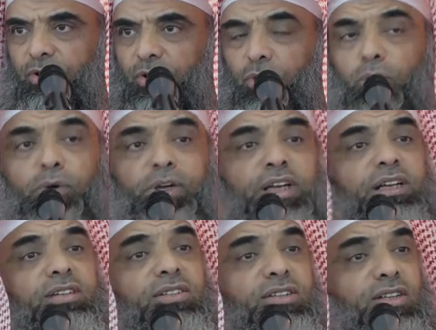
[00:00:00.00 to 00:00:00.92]
who
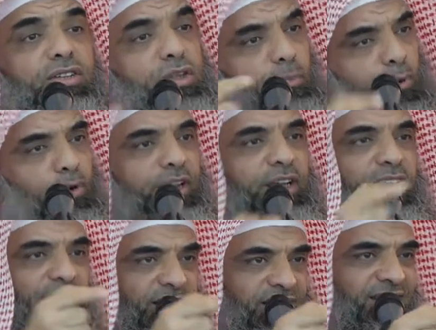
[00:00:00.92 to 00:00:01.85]
is supporting
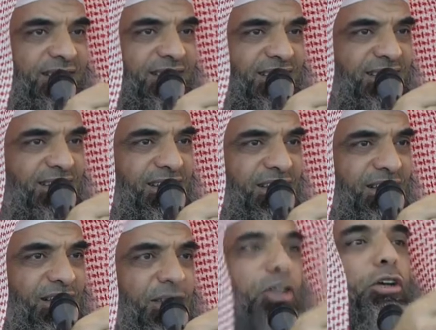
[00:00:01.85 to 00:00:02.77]
his
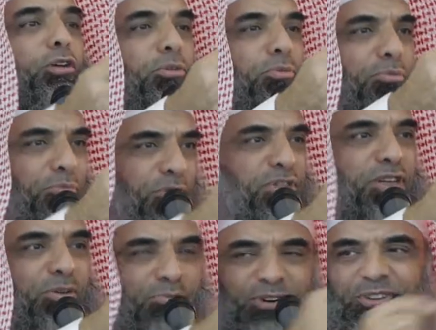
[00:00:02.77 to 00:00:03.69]

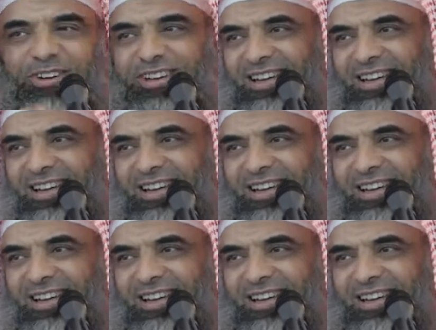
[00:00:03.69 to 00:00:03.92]
Muslim brother.